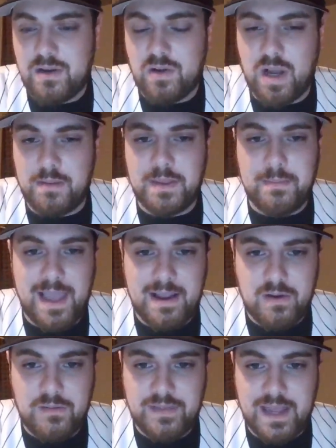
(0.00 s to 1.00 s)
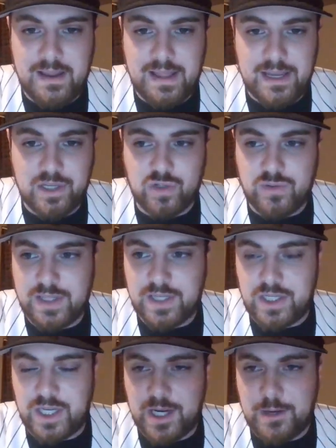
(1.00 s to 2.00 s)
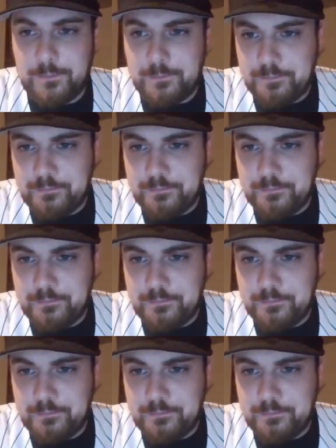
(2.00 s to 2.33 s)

coming back off that injury this year.